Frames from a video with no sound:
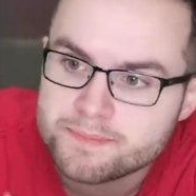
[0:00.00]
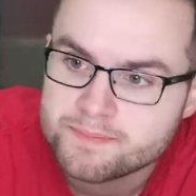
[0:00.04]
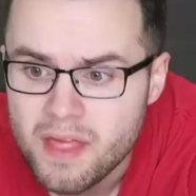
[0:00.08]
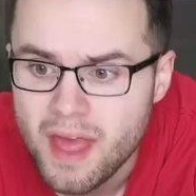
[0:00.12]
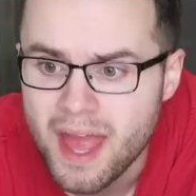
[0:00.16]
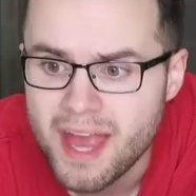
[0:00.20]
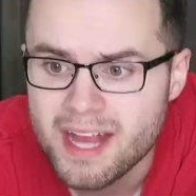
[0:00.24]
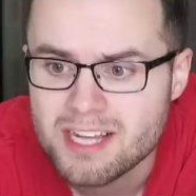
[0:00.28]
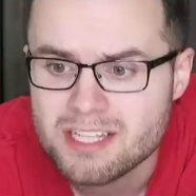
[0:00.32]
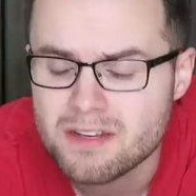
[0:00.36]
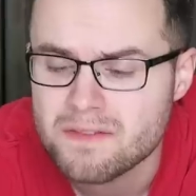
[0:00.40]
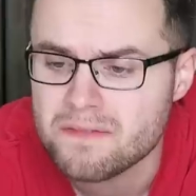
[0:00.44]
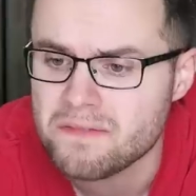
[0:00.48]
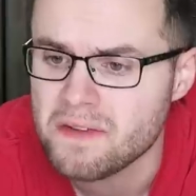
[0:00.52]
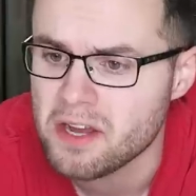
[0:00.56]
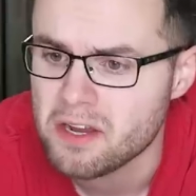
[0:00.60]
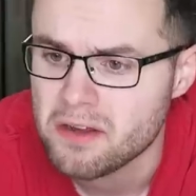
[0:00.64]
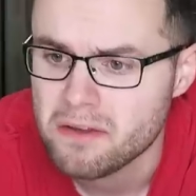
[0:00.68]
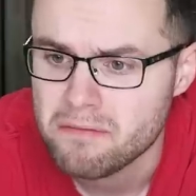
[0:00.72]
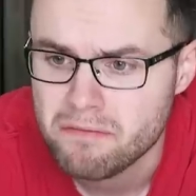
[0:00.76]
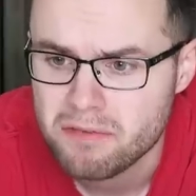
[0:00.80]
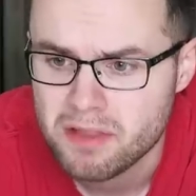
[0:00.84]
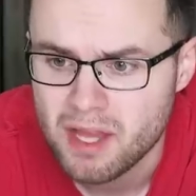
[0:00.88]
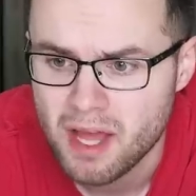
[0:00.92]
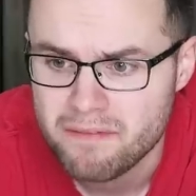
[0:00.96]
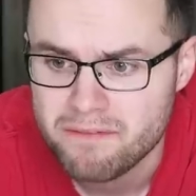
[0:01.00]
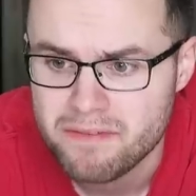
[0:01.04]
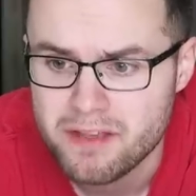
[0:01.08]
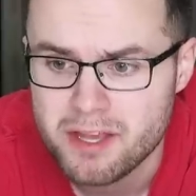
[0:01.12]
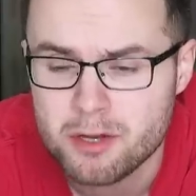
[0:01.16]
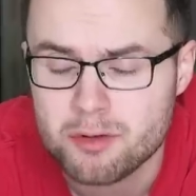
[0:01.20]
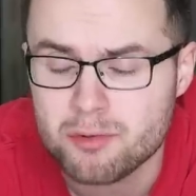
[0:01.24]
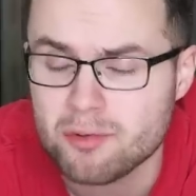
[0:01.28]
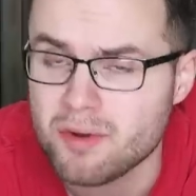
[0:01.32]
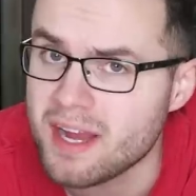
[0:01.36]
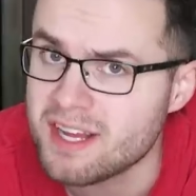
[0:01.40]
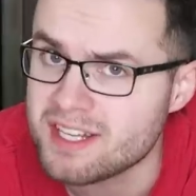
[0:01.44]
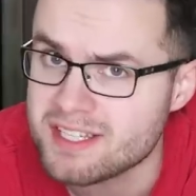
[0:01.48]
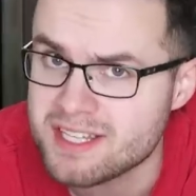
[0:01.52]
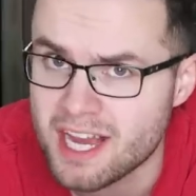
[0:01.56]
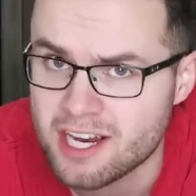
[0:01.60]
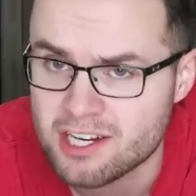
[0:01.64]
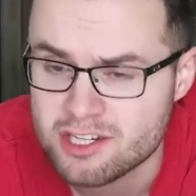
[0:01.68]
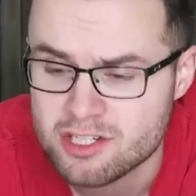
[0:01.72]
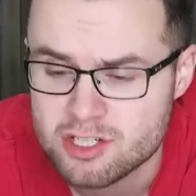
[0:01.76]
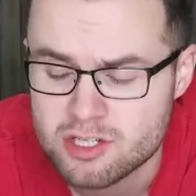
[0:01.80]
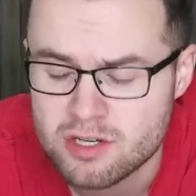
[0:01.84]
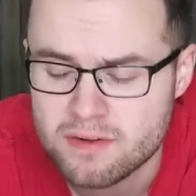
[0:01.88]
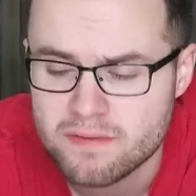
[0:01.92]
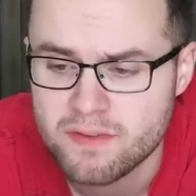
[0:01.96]
The eggs are very fluffy, great
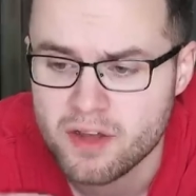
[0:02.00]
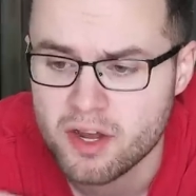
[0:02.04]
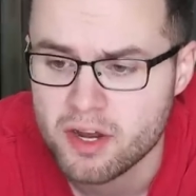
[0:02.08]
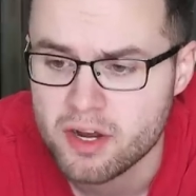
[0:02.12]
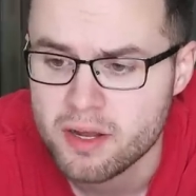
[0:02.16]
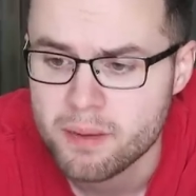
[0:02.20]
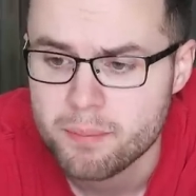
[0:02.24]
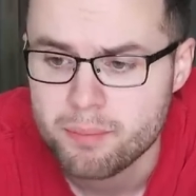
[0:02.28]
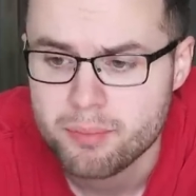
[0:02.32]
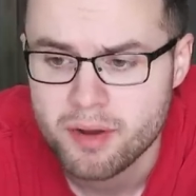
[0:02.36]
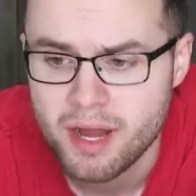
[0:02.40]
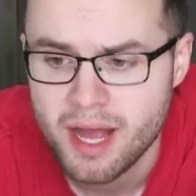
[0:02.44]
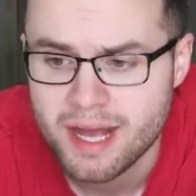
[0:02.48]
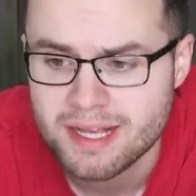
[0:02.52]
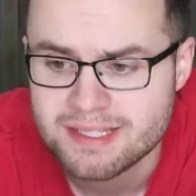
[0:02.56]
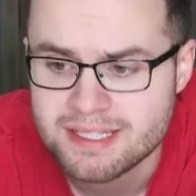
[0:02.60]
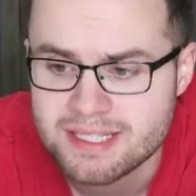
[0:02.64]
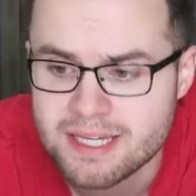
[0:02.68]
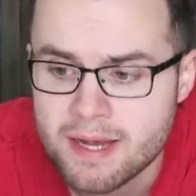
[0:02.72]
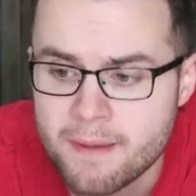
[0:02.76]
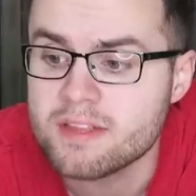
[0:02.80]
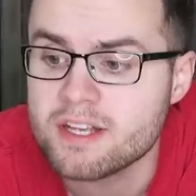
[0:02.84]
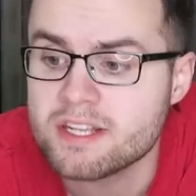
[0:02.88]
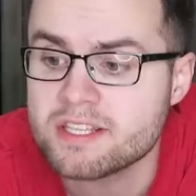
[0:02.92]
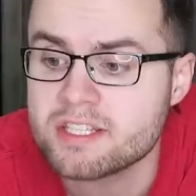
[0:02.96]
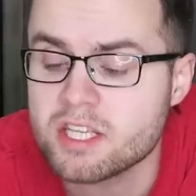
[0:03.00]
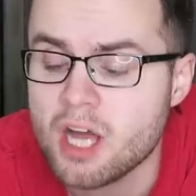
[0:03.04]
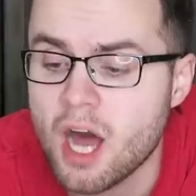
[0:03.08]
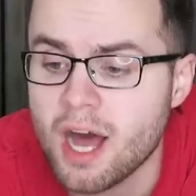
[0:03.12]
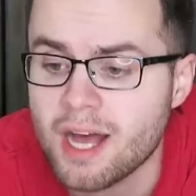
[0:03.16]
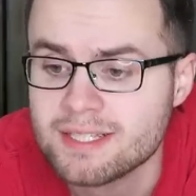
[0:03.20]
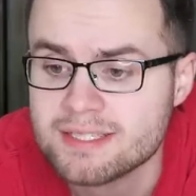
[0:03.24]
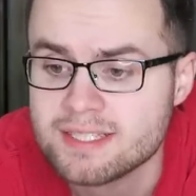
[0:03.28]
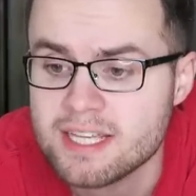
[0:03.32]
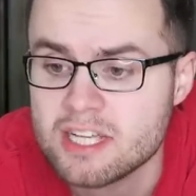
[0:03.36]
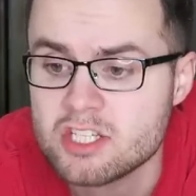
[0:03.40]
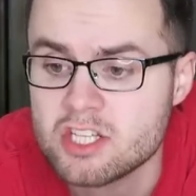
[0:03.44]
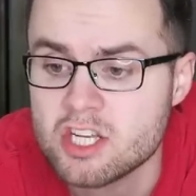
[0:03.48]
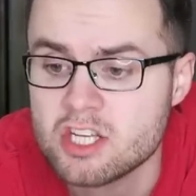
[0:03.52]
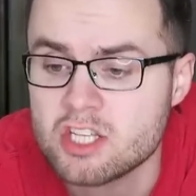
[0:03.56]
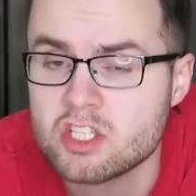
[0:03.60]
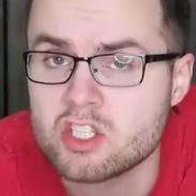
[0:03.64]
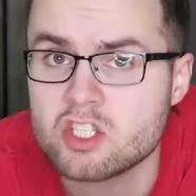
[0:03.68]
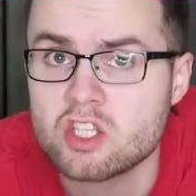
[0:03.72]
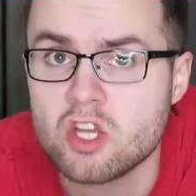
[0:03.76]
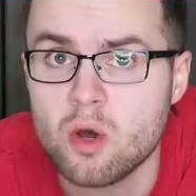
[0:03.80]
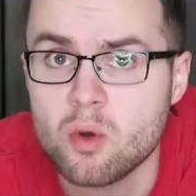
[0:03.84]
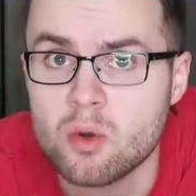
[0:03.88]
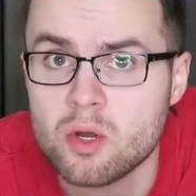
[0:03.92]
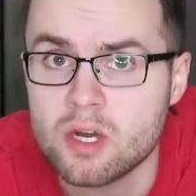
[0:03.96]
texture, very impressed. The sausage
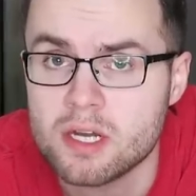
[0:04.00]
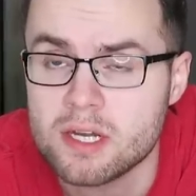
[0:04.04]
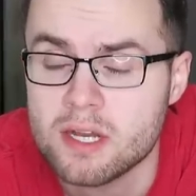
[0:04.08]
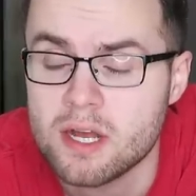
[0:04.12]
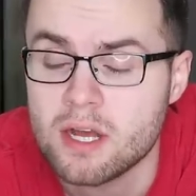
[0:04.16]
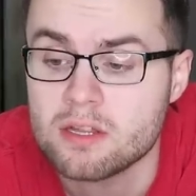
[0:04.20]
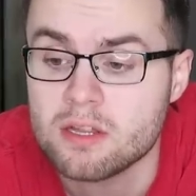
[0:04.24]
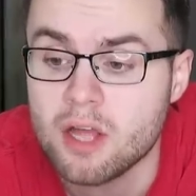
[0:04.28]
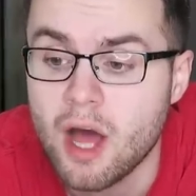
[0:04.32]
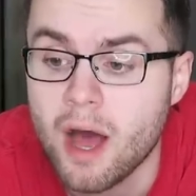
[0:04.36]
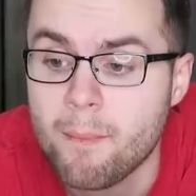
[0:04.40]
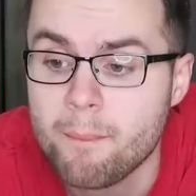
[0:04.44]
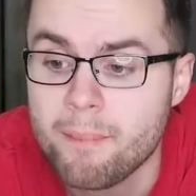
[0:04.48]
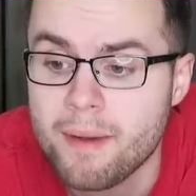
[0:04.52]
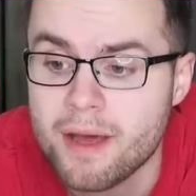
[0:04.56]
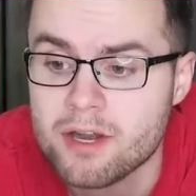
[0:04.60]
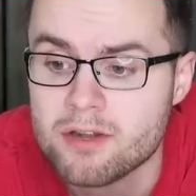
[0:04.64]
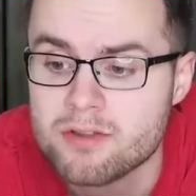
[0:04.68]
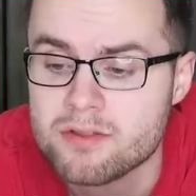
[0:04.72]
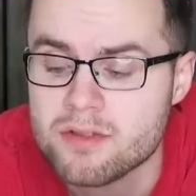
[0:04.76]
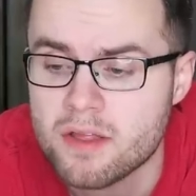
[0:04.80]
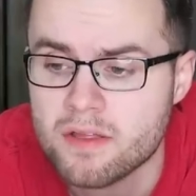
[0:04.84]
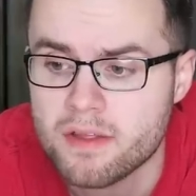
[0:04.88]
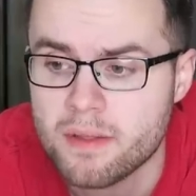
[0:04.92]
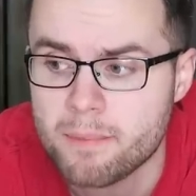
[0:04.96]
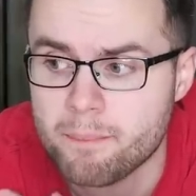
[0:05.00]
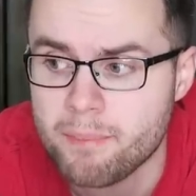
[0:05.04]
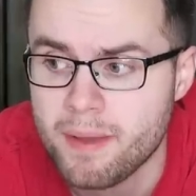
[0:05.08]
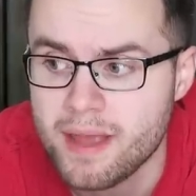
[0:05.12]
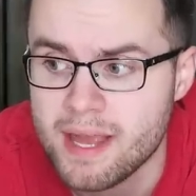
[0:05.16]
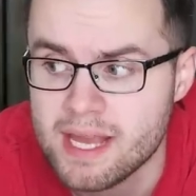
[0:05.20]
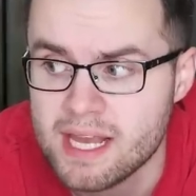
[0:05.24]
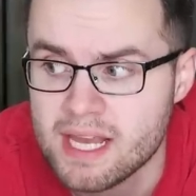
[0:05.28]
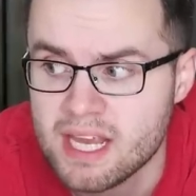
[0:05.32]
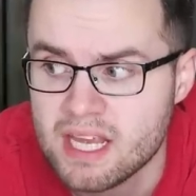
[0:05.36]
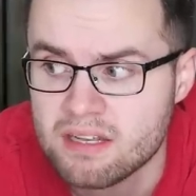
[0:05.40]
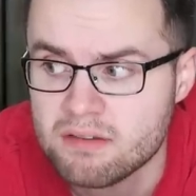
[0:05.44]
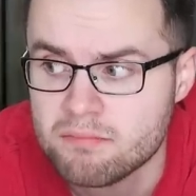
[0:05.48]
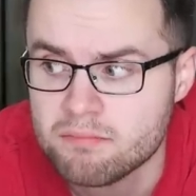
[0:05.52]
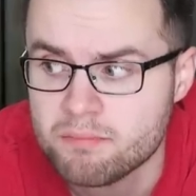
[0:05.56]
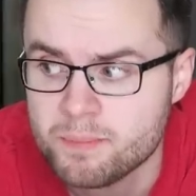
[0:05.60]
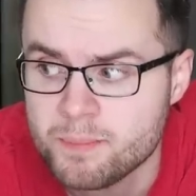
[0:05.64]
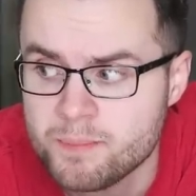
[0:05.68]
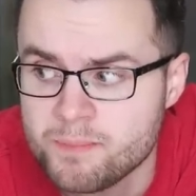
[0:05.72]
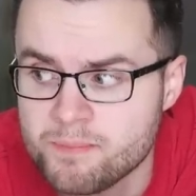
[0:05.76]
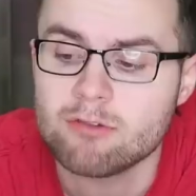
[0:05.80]
is so good, a lot better than the bacon.